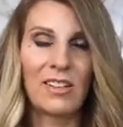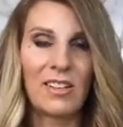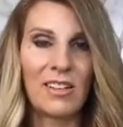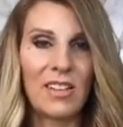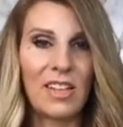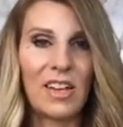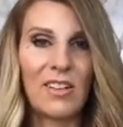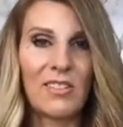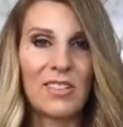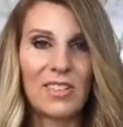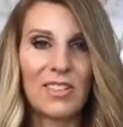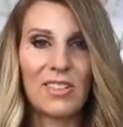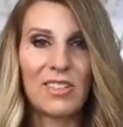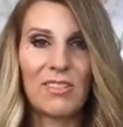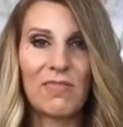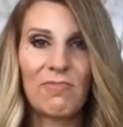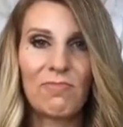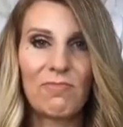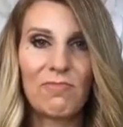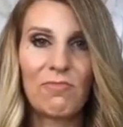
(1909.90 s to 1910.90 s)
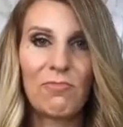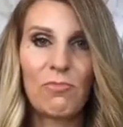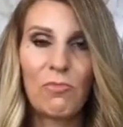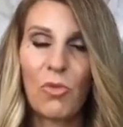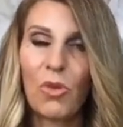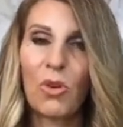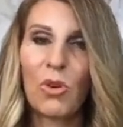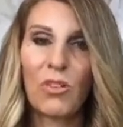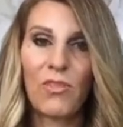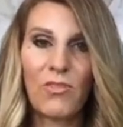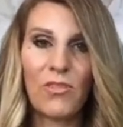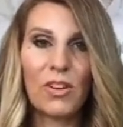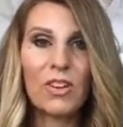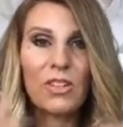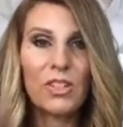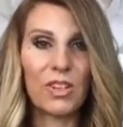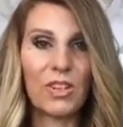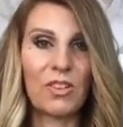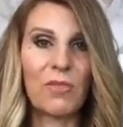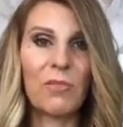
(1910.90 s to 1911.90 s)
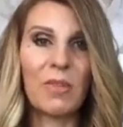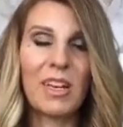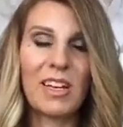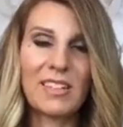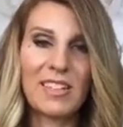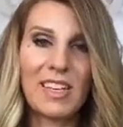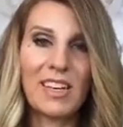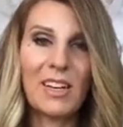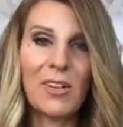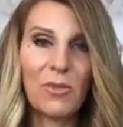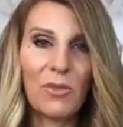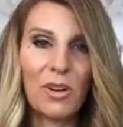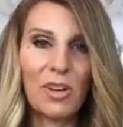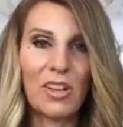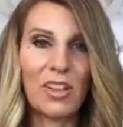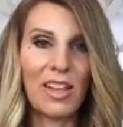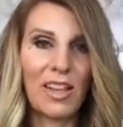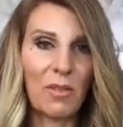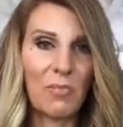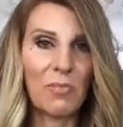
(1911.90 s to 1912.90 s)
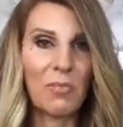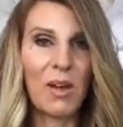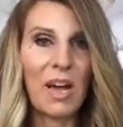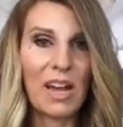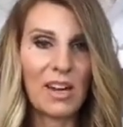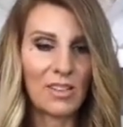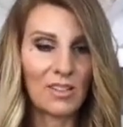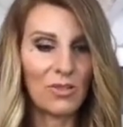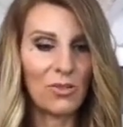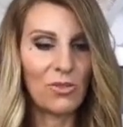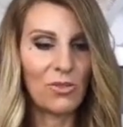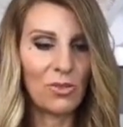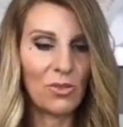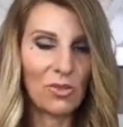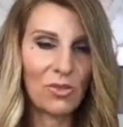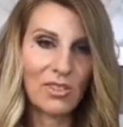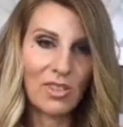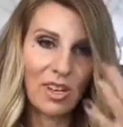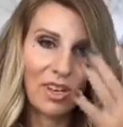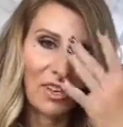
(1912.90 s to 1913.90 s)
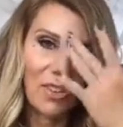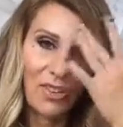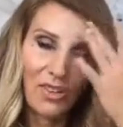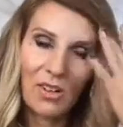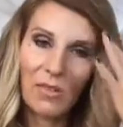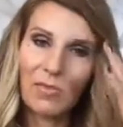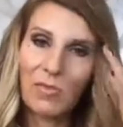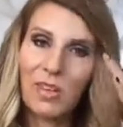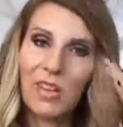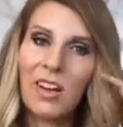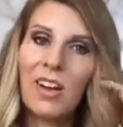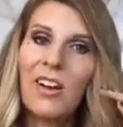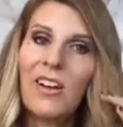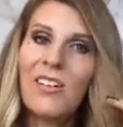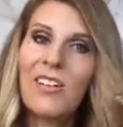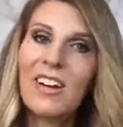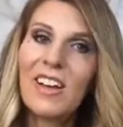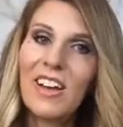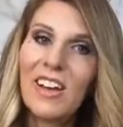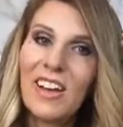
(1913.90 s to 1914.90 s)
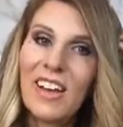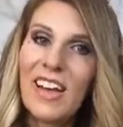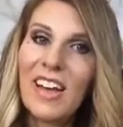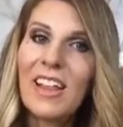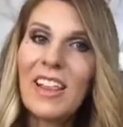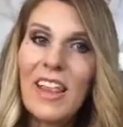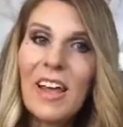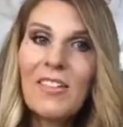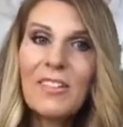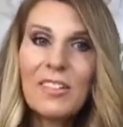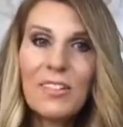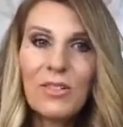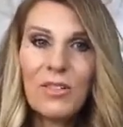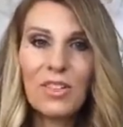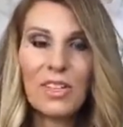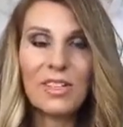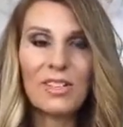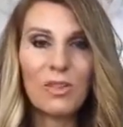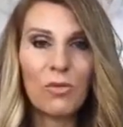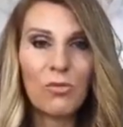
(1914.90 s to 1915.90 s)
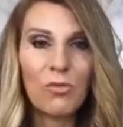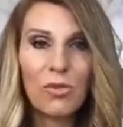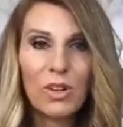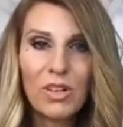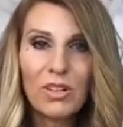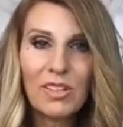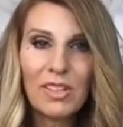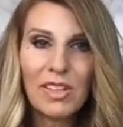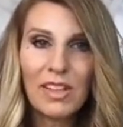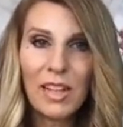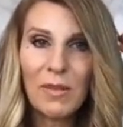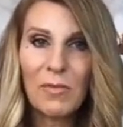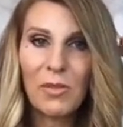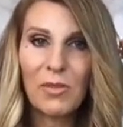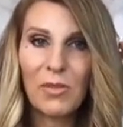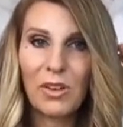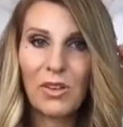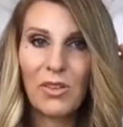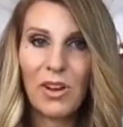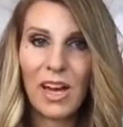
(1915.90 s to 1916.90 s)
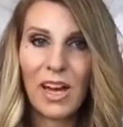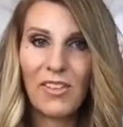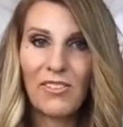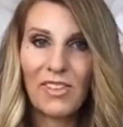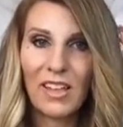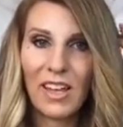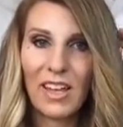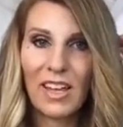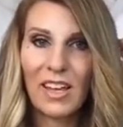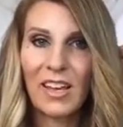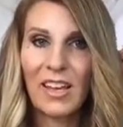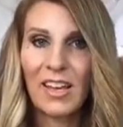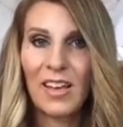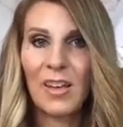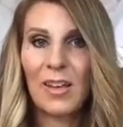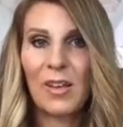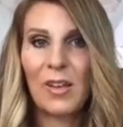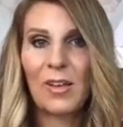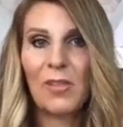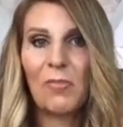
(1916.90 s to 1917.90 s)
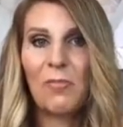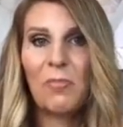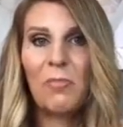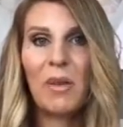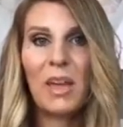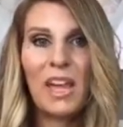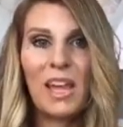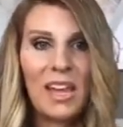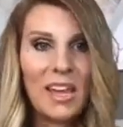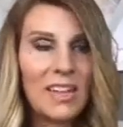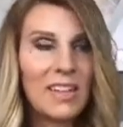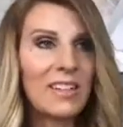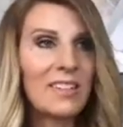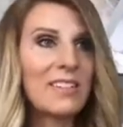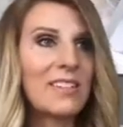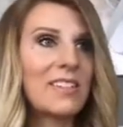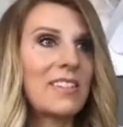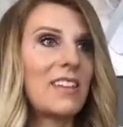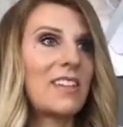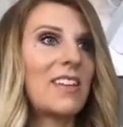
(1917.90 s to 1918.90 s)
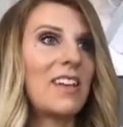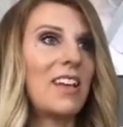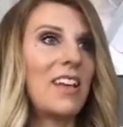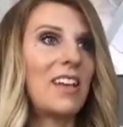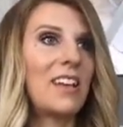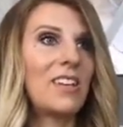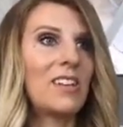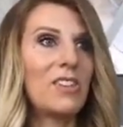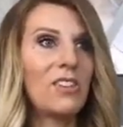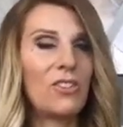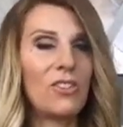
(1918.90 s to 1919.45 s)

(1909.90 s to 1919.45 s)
that was more versatile because I didn't want to like pack two tools on a trip, you know. And that's a real dilemma when you have like bangs and